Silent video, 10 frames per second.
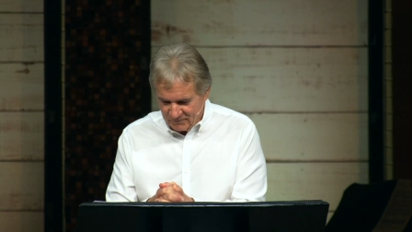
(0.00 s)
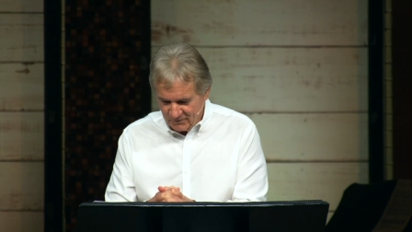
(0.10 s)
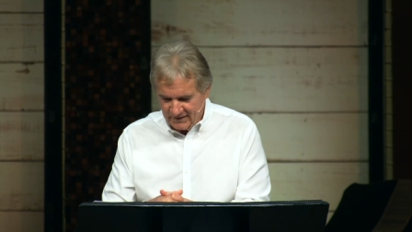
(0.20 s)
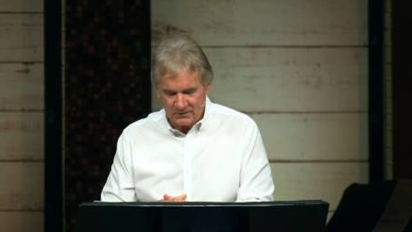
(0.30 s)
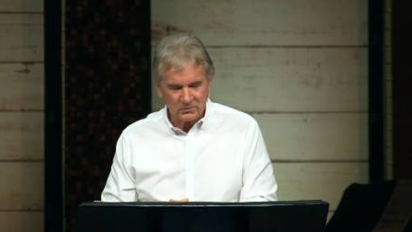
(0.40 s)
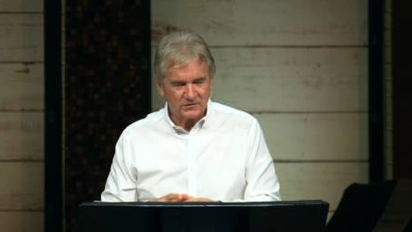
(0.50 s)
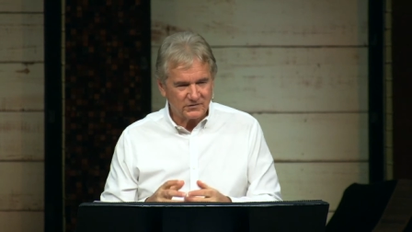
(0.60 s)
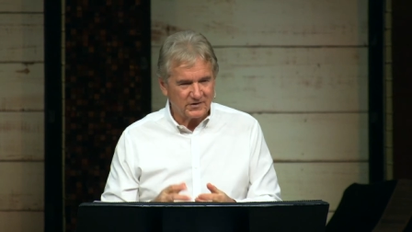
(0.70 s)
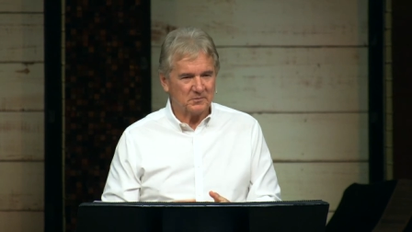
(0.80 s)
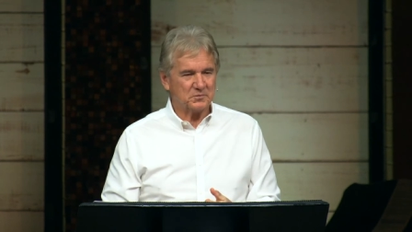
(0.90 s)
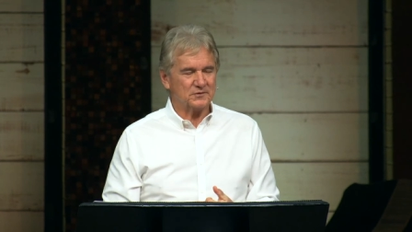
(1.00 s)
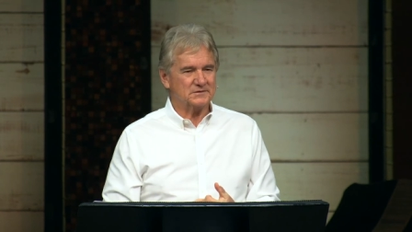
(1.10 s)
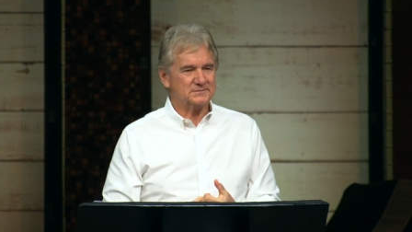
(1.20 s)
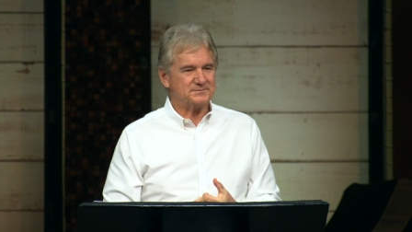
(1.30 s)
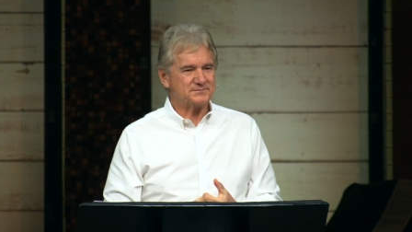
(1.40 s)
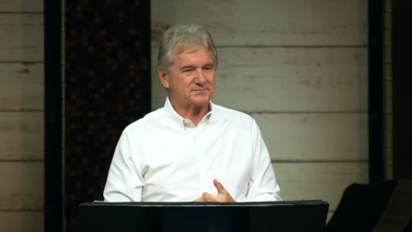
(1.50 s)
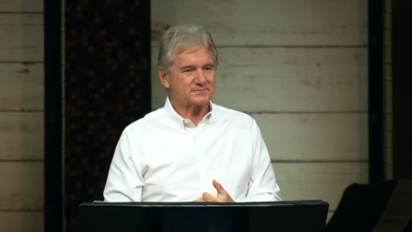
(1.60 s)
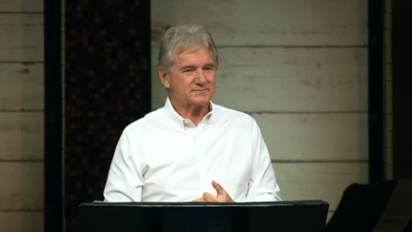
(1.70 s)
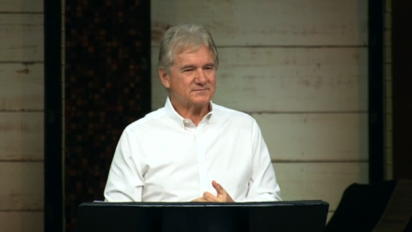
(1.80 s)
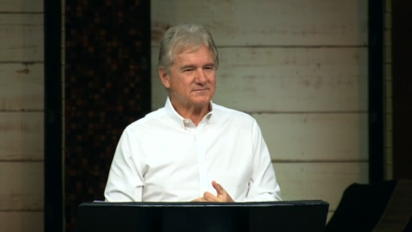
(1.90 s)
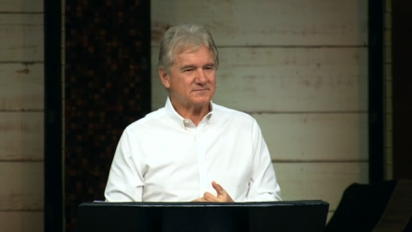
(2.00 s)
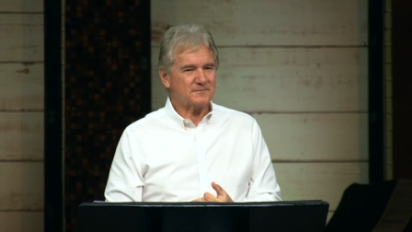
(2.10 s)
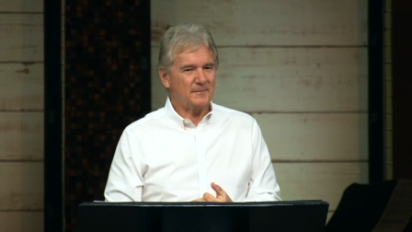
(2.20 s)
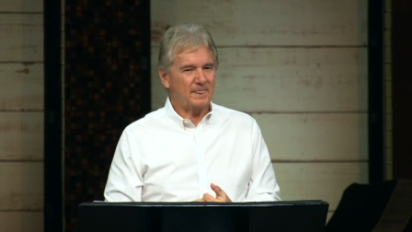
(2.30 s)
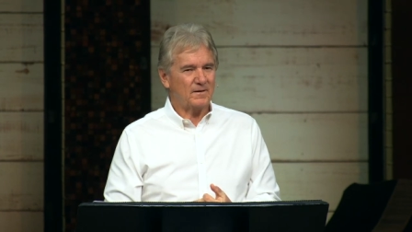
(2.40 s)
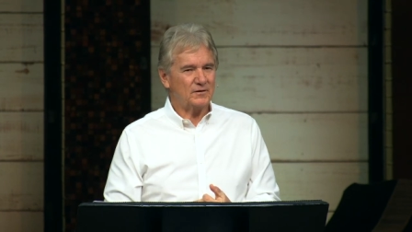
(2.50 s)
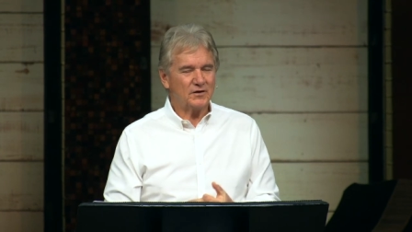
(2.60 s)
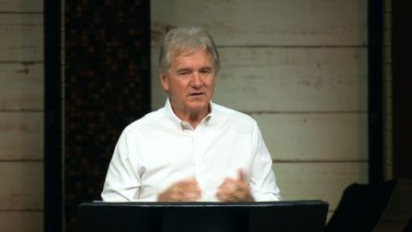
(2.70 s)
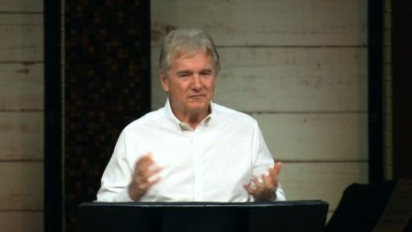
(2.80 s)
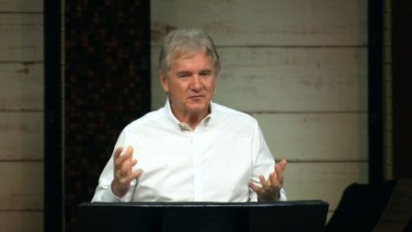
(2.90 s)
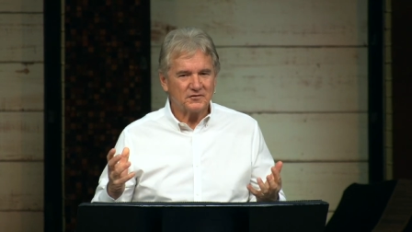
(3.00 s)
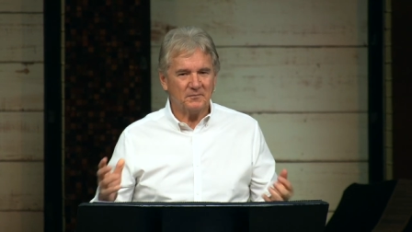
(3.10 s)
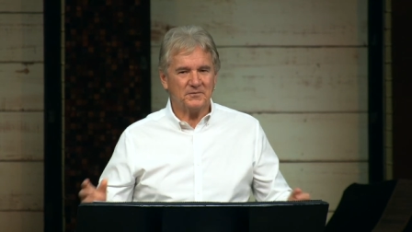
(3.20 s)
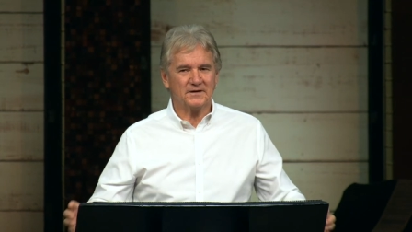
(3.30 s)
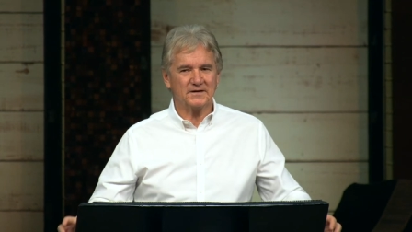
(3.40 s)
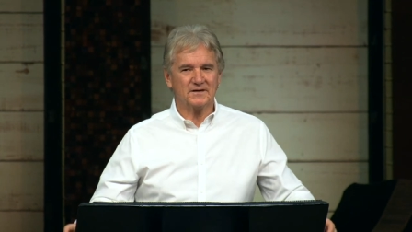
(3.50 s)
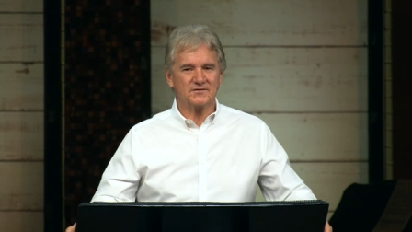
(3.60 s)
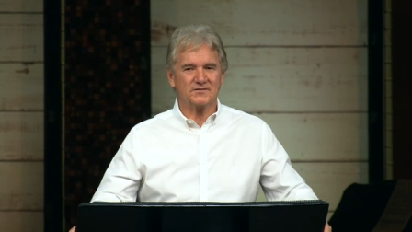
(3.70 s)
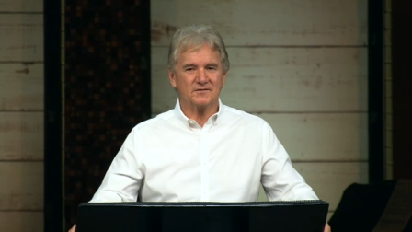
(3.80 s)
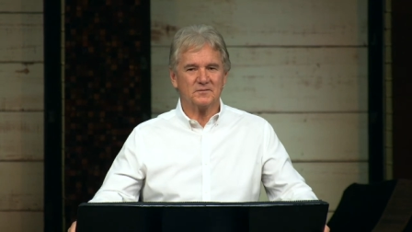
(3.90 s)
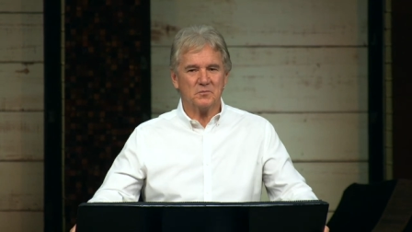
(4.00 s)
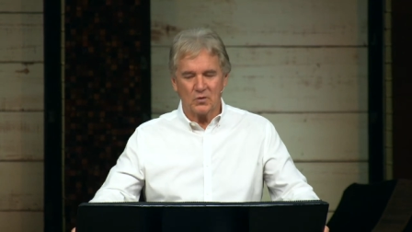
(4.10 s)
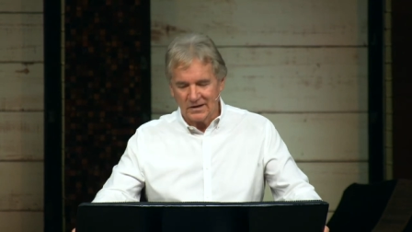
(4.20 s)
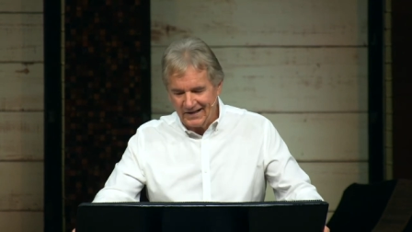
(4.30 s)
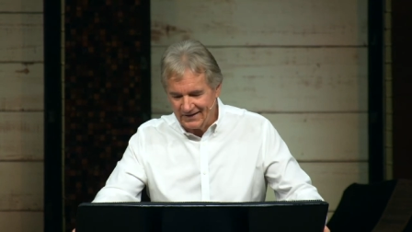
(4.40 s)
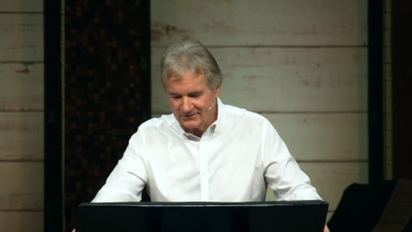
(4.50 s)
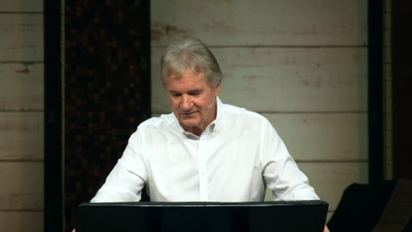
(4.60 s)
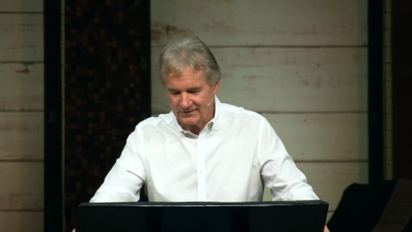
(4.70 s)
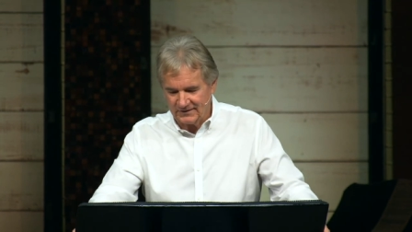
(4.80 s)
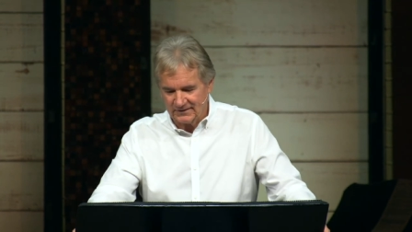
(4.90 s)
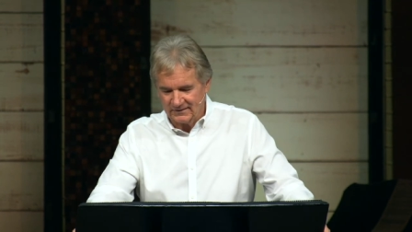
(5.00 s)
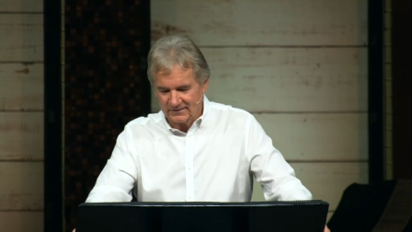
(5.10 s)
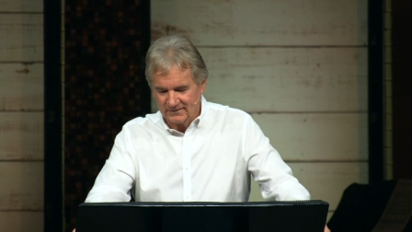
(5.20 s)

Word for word: for that which is temporal, looking for something that's more lasting.